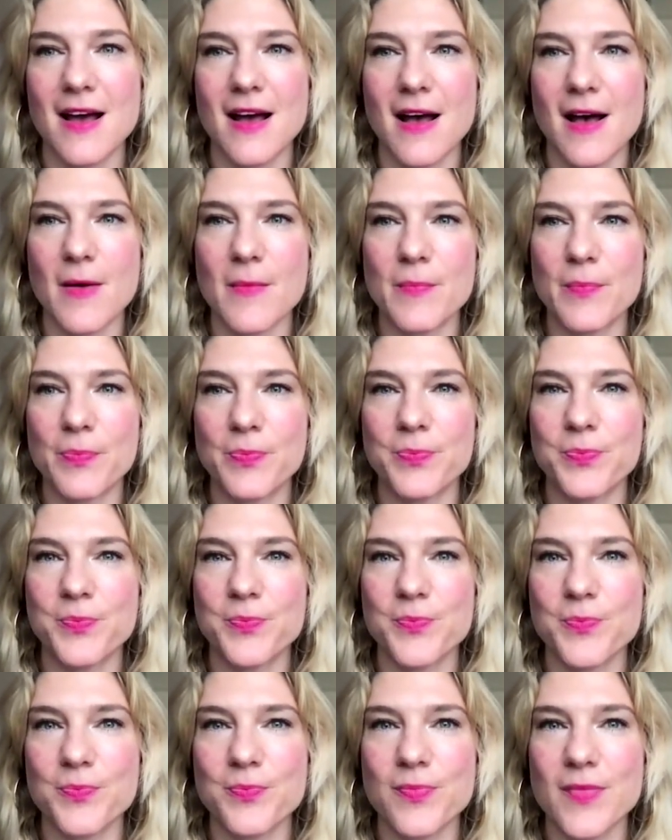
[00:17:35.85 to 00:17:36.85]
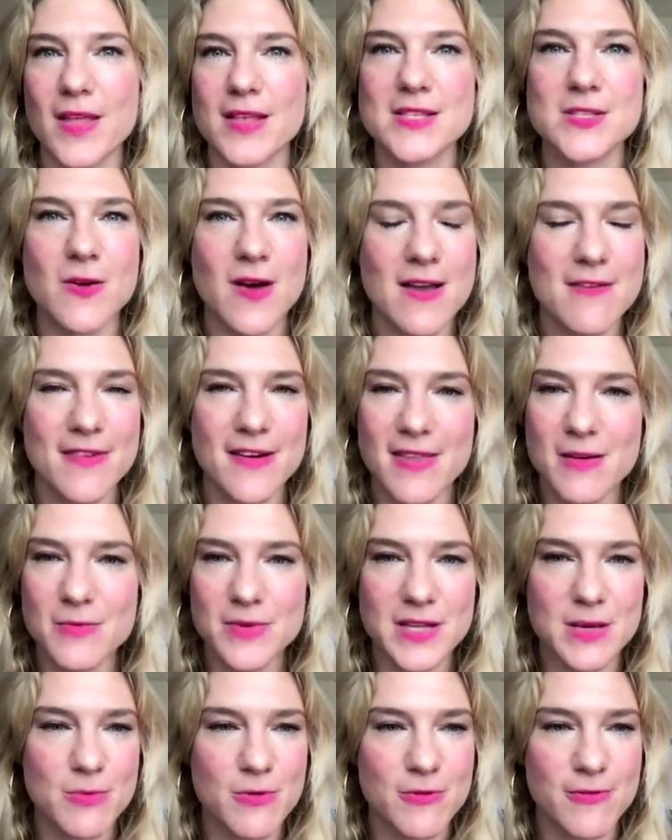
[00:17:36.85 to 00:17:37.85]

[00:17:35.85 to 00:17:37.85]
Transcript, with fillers: Um, so I find that really